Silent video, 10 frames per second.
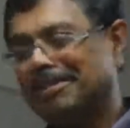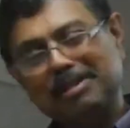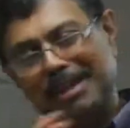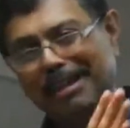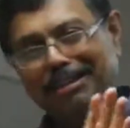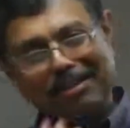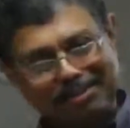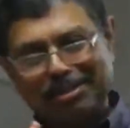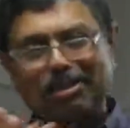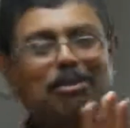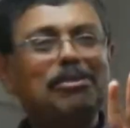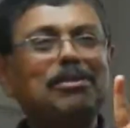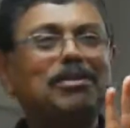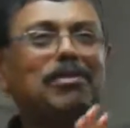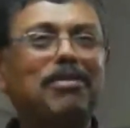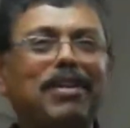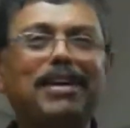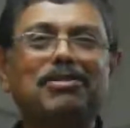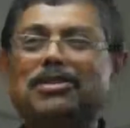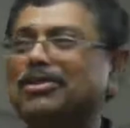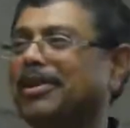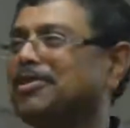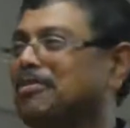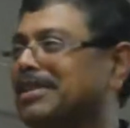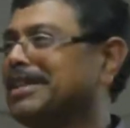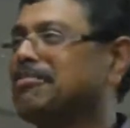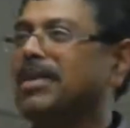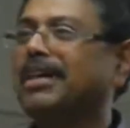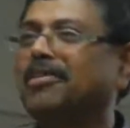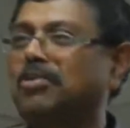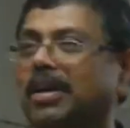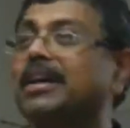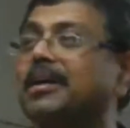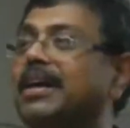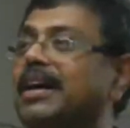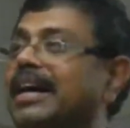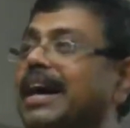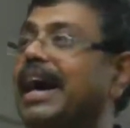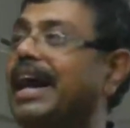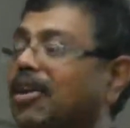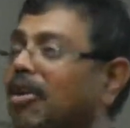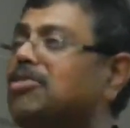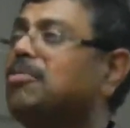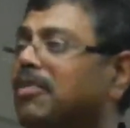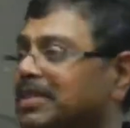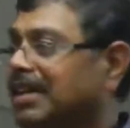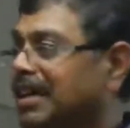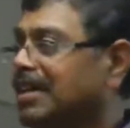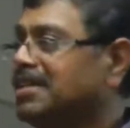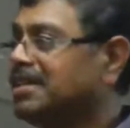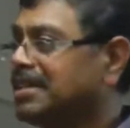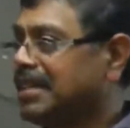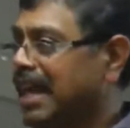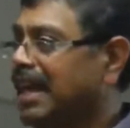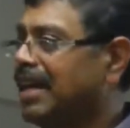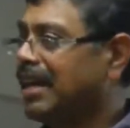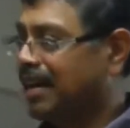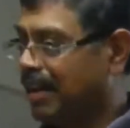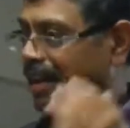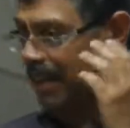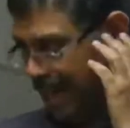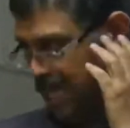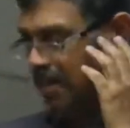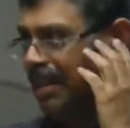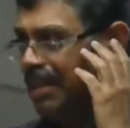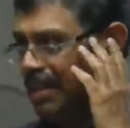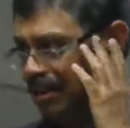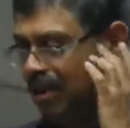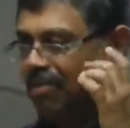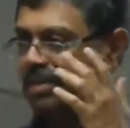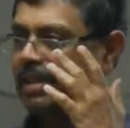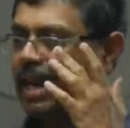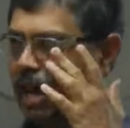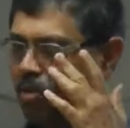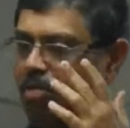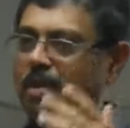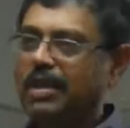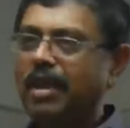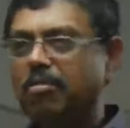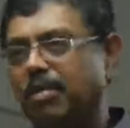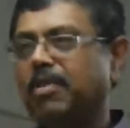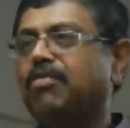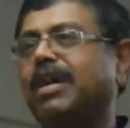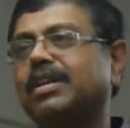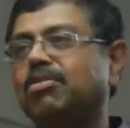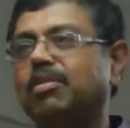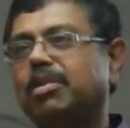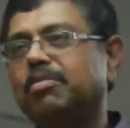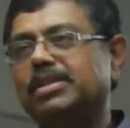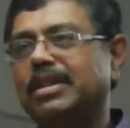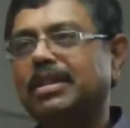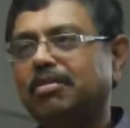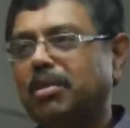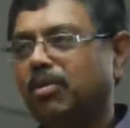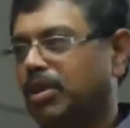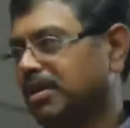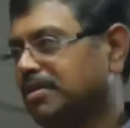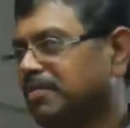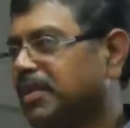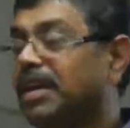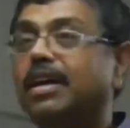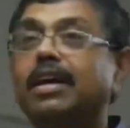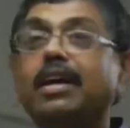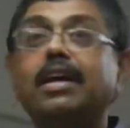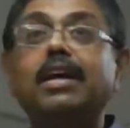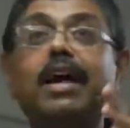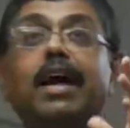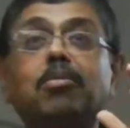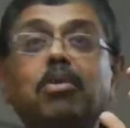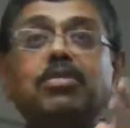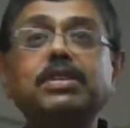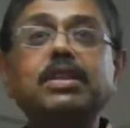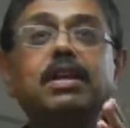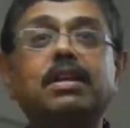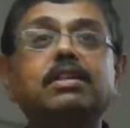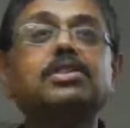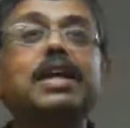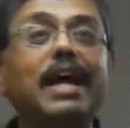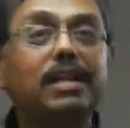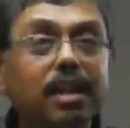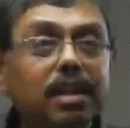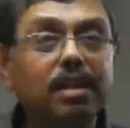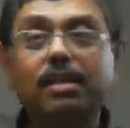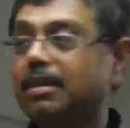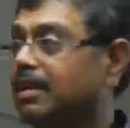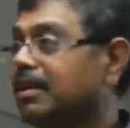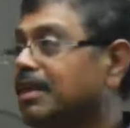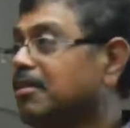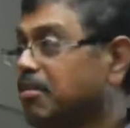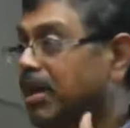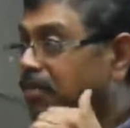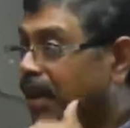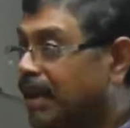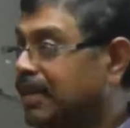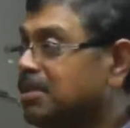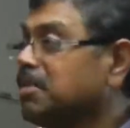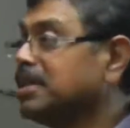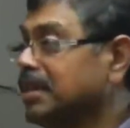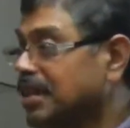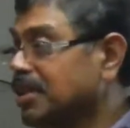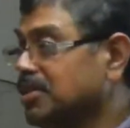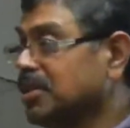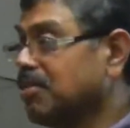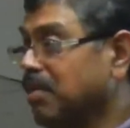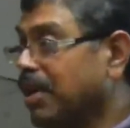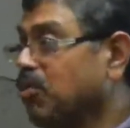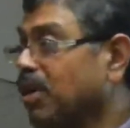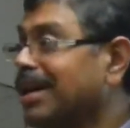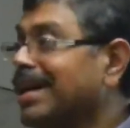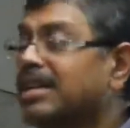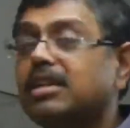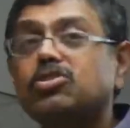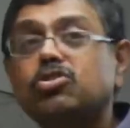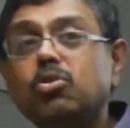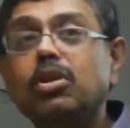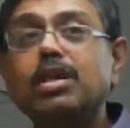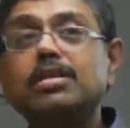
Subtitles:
Deal. So my father was going to present my work. And I wrote to Professor Erdos saying, next month, the conference there, I won't be there, but my father will be presenting my work. And Professor Erdos attended my father's presentation of my work in the student